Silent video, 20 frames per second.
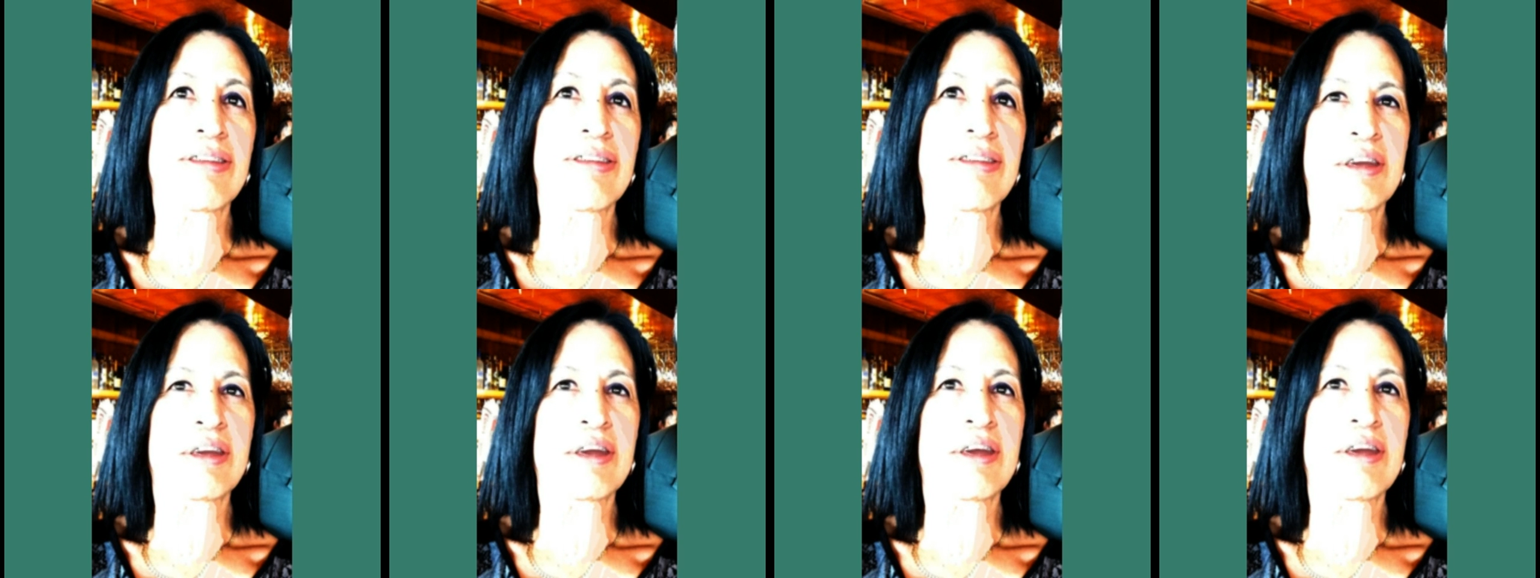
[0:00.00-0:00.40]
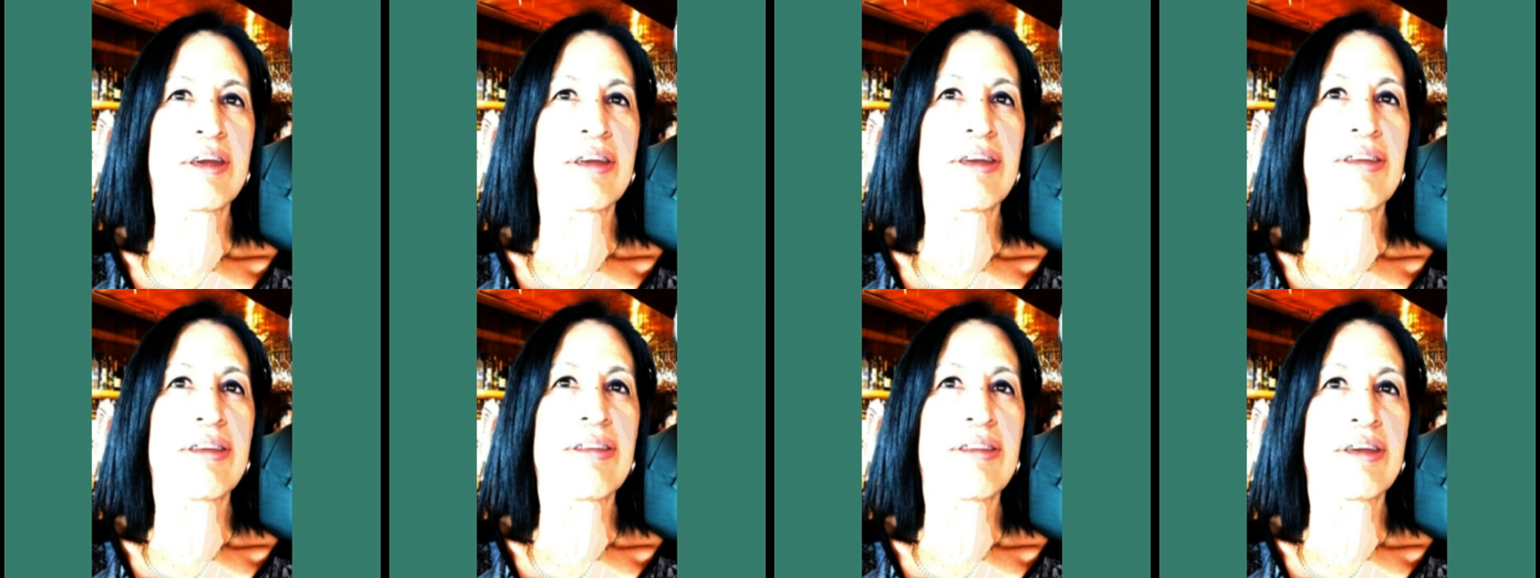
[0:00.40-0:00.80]

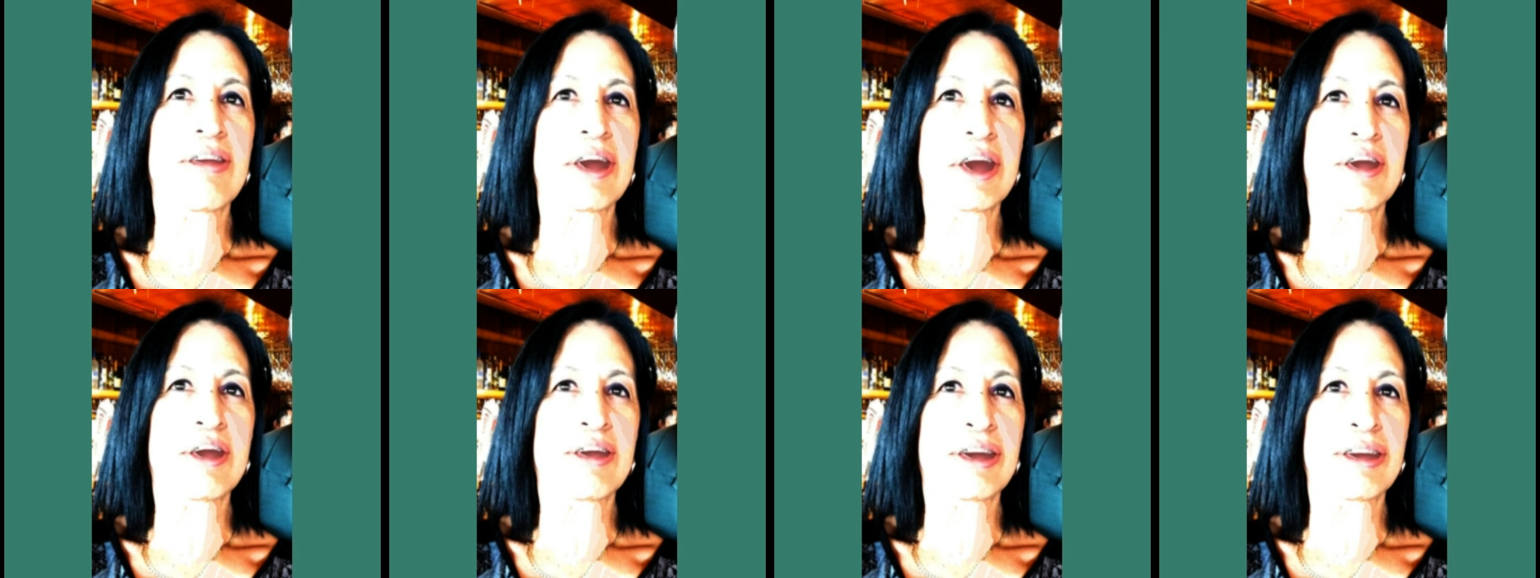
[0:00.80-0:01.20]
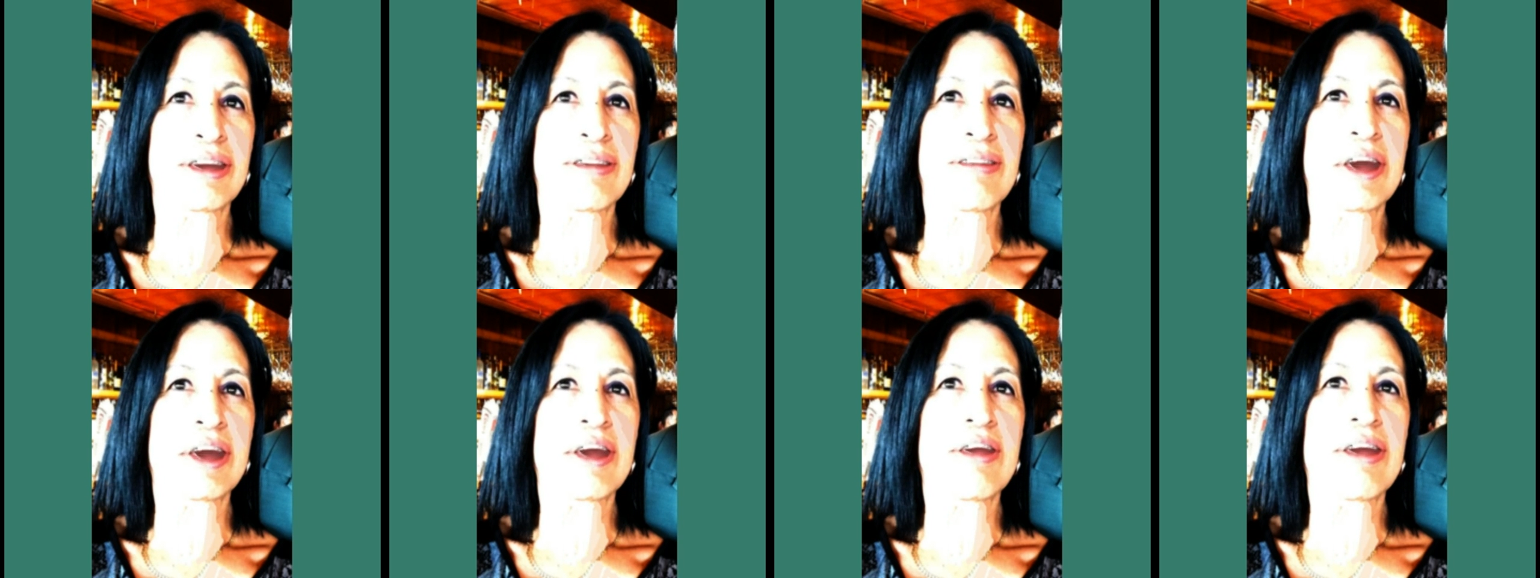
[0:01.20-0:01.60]
Yes,
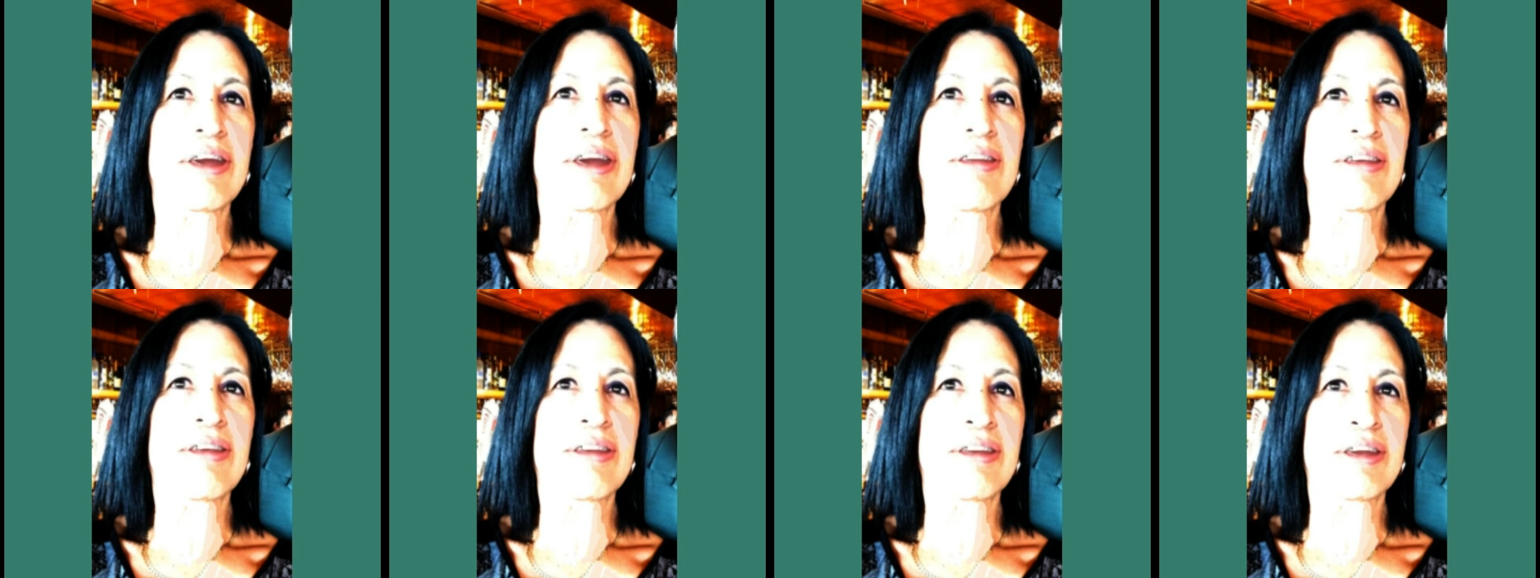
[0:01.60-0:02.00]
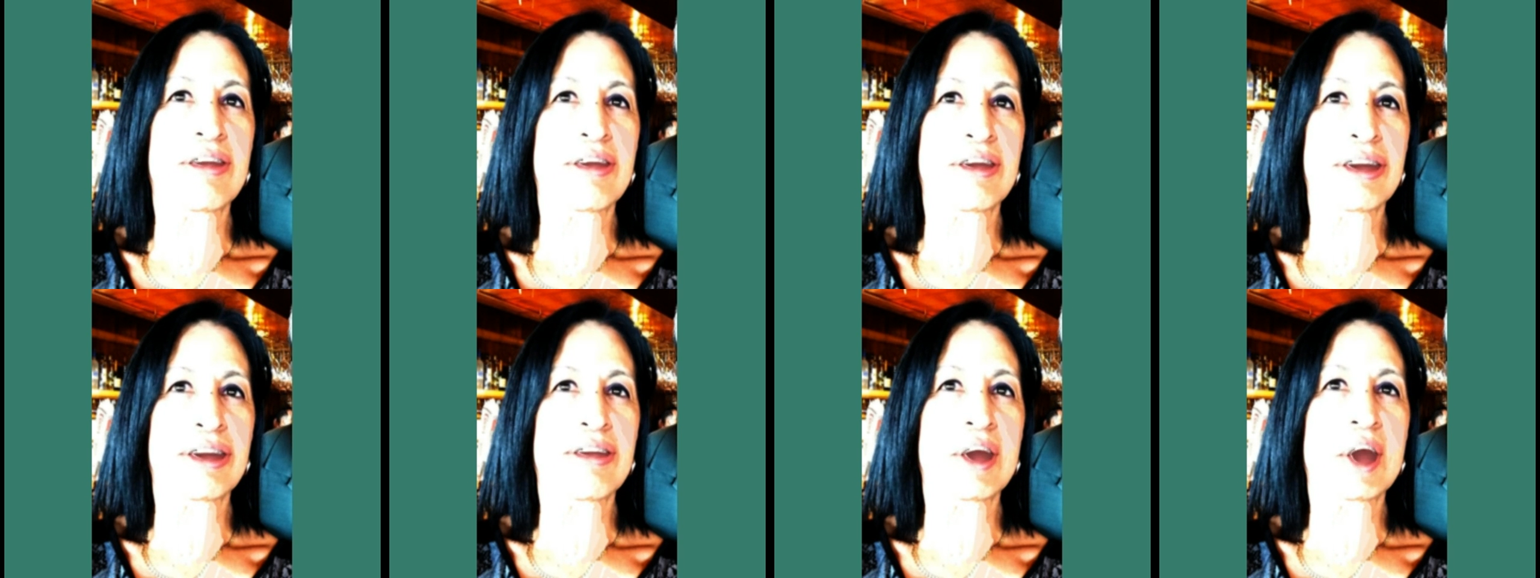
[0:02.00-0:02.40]
darling Dami.
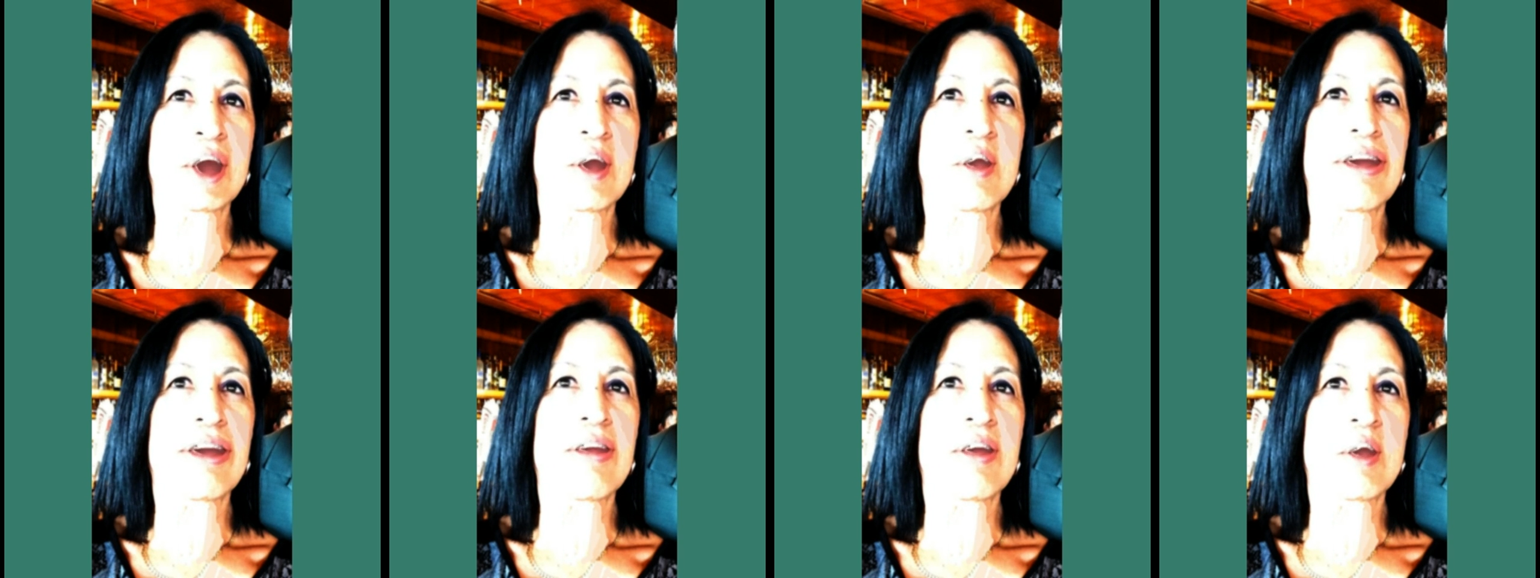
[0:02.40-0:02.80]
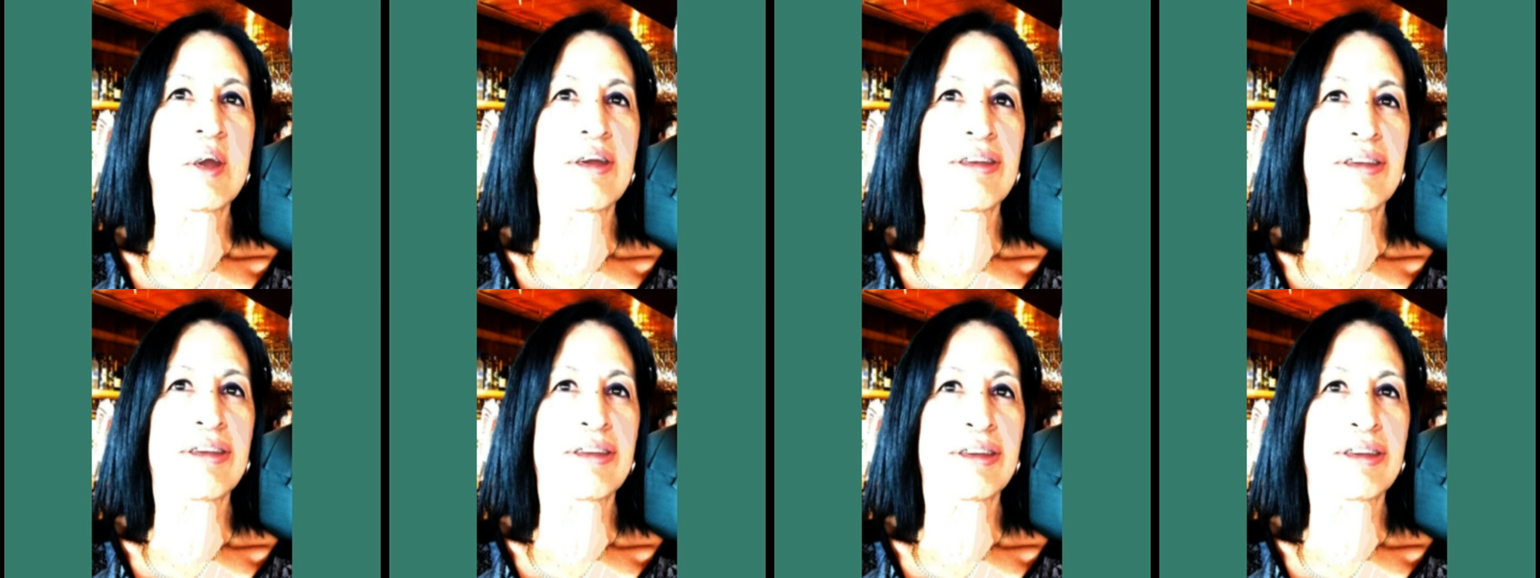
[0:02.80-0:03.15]
We all wish you